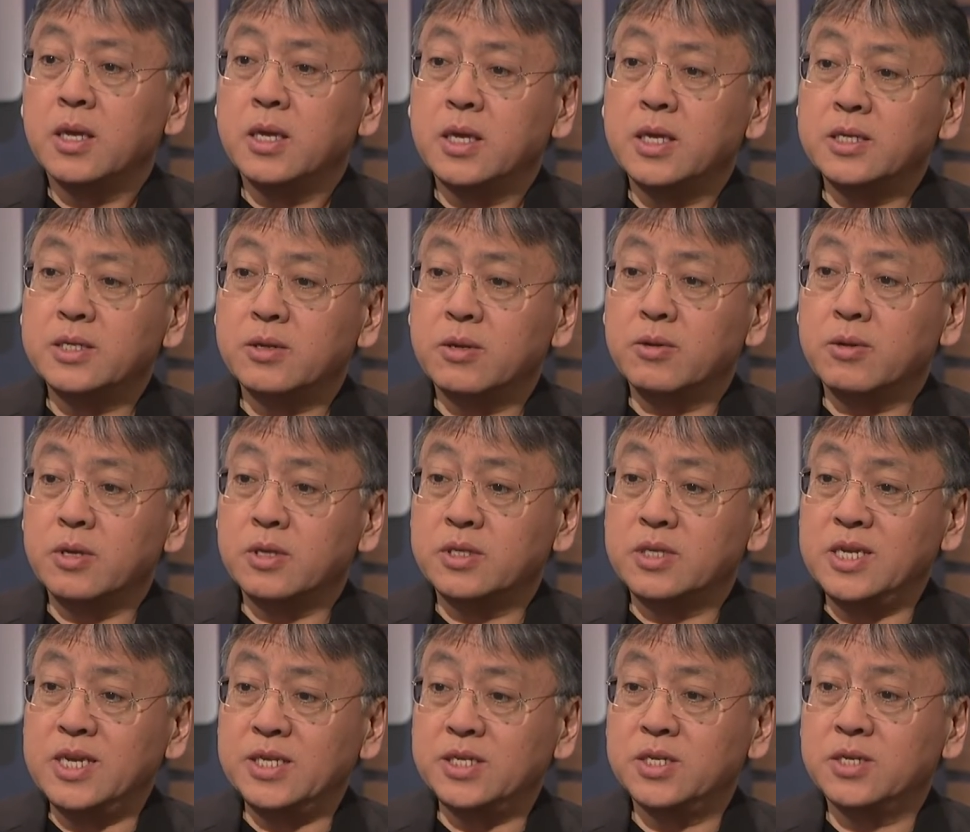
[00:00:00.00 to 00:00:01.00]
is
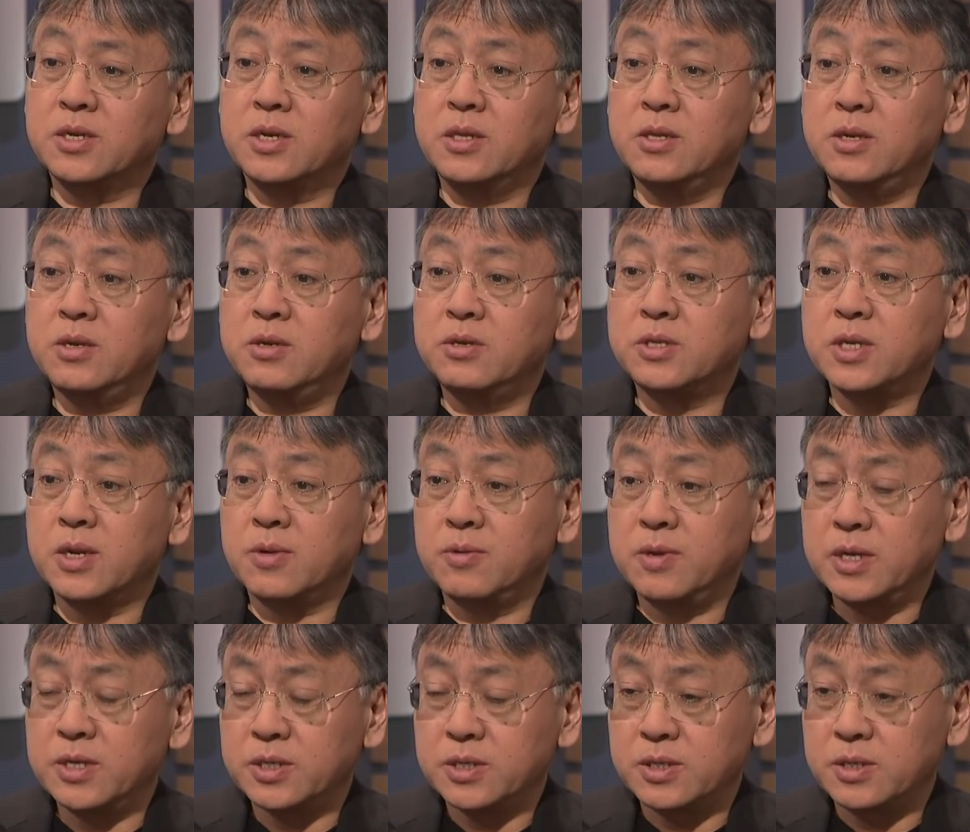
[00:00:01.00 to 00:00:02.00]
teaching a new
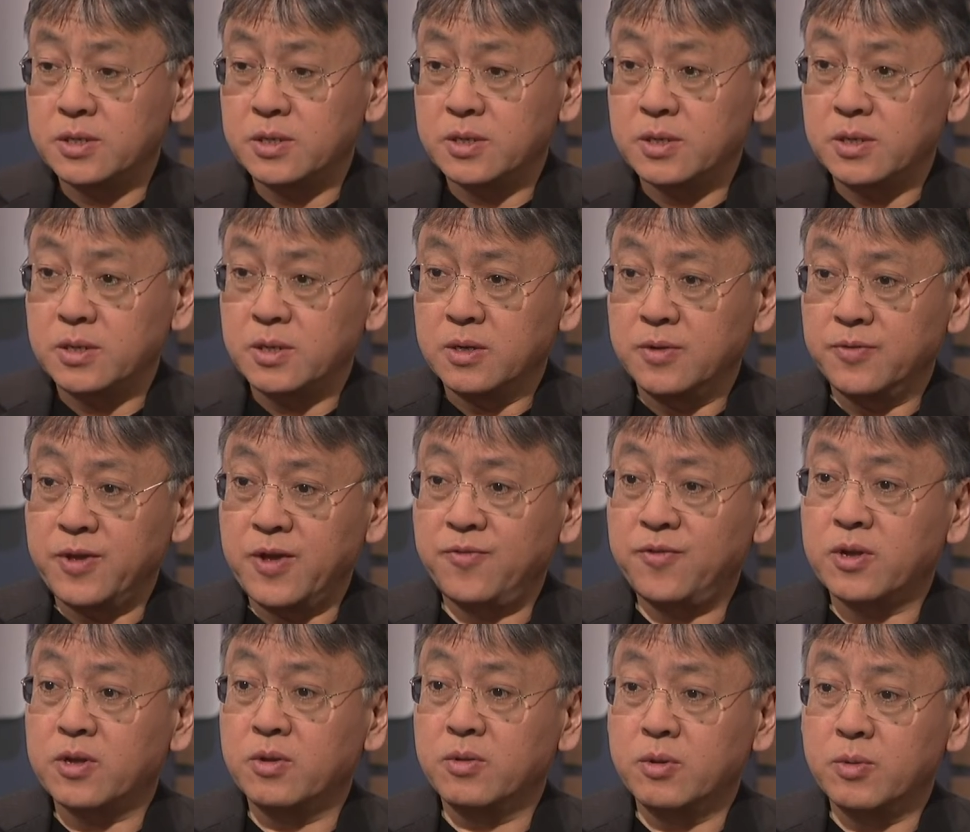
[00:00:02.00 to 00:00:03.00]
generation of
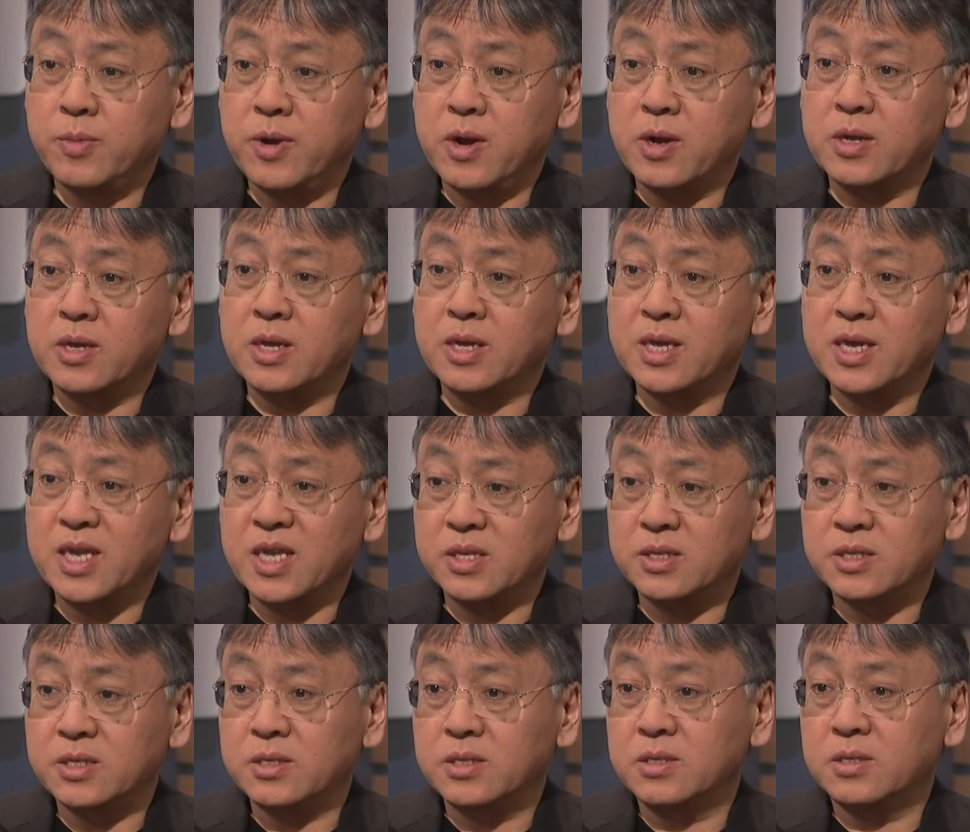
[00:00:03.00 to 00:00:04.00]
African American
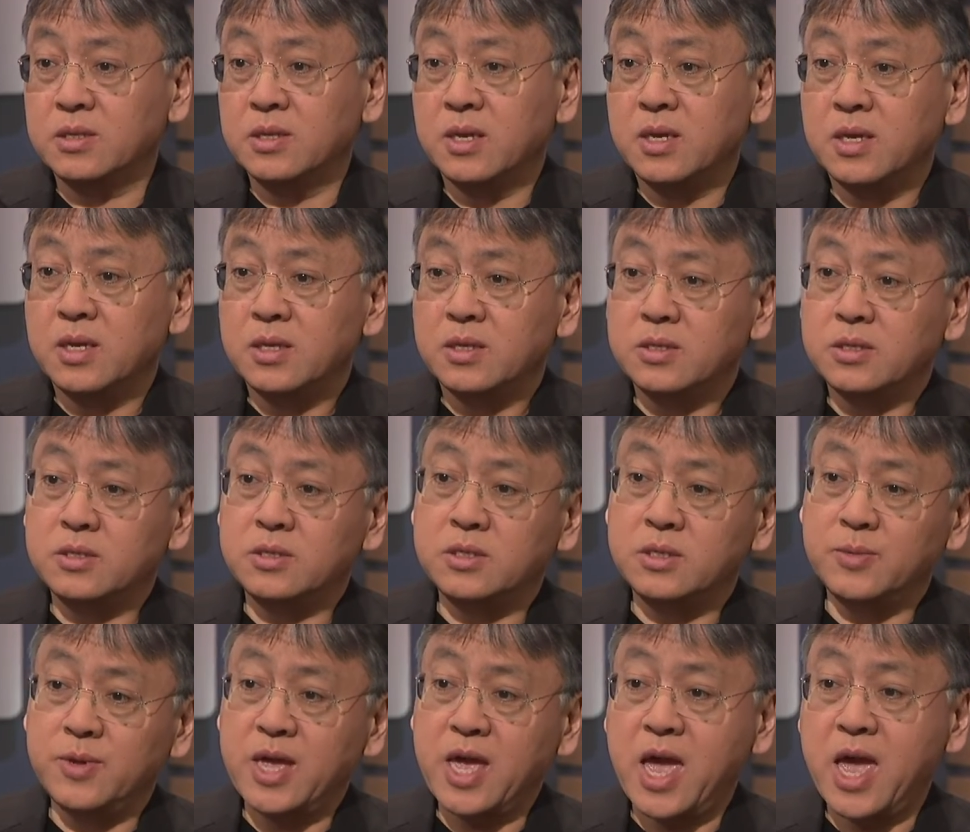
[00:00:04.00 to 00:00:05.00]
kids
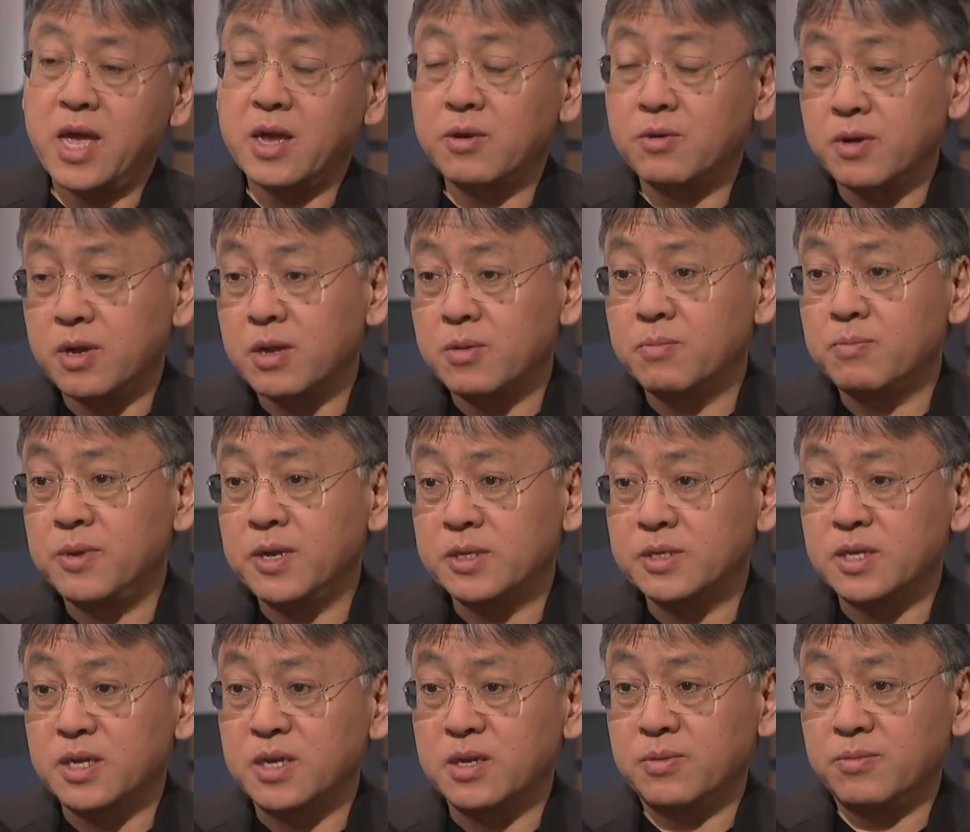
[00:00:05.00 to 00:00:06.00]
to be angry and
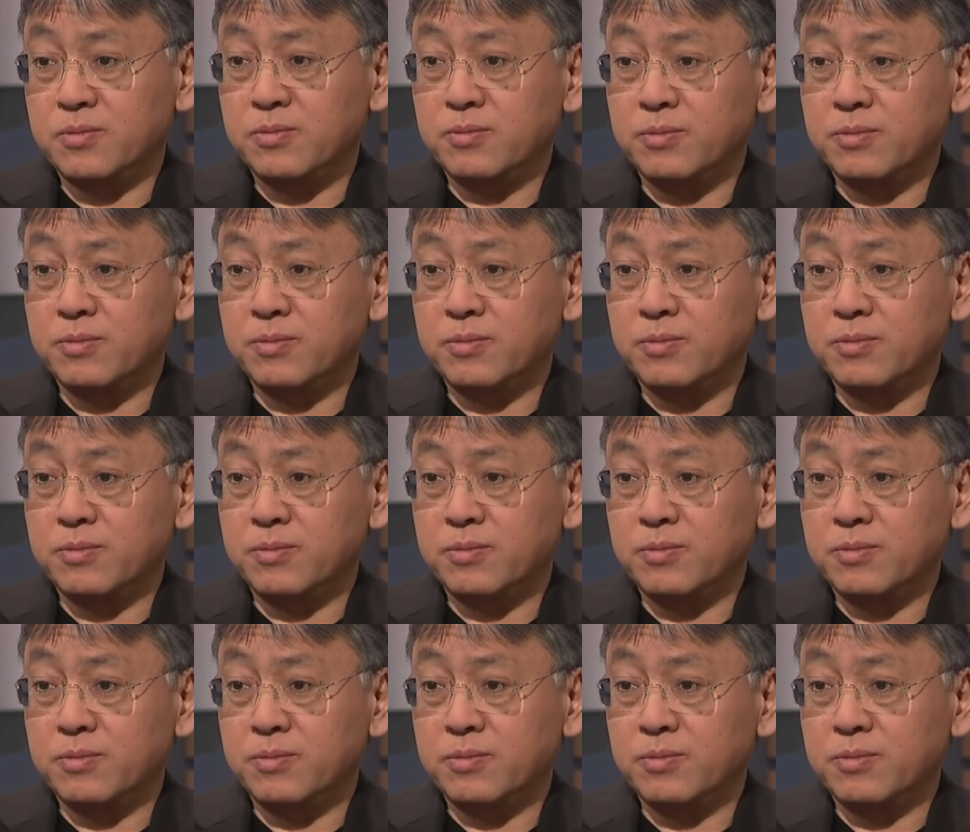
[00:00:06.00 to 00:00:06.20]
bitter.